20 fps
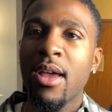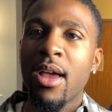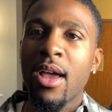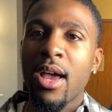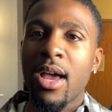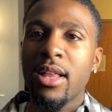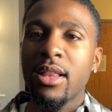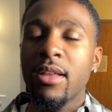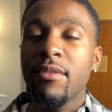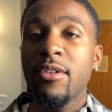
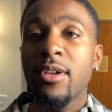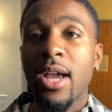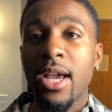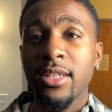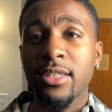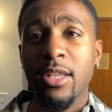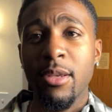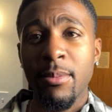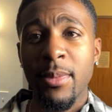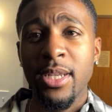I love you guys
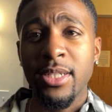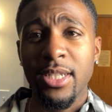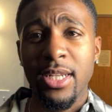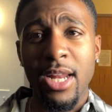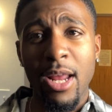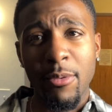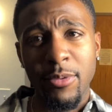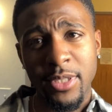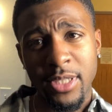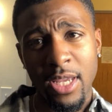so much, and I
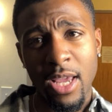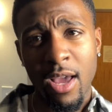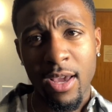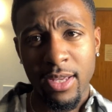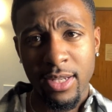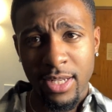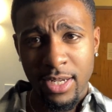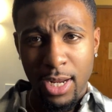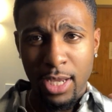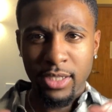will see y'all in
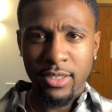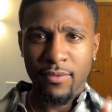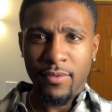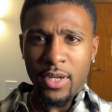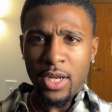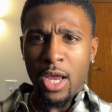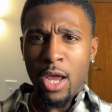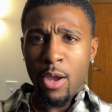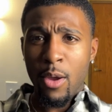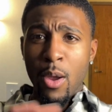the next
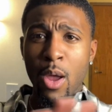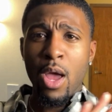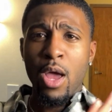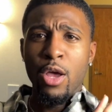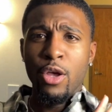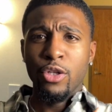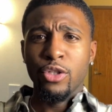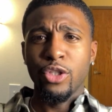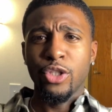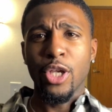video.
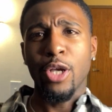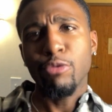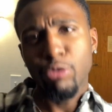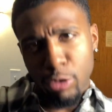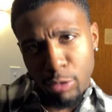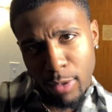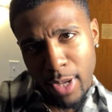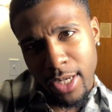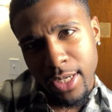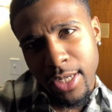Don't
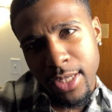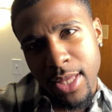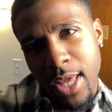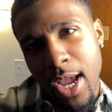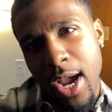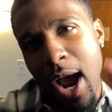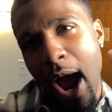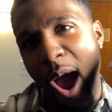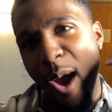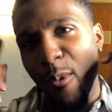do anything
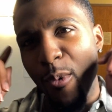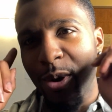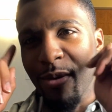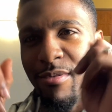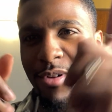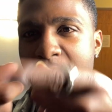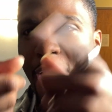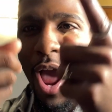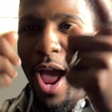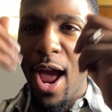I will
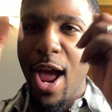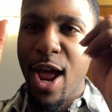not.